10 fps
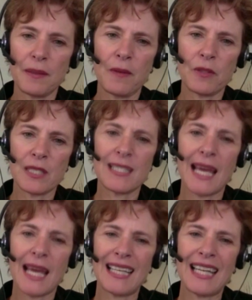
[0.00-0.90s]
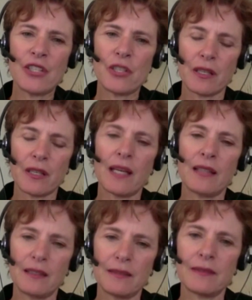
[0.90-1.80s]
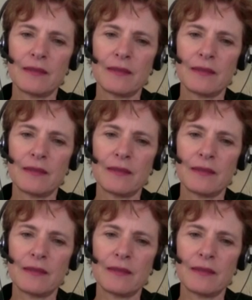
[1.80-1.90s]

and then there's a stagnation kind of.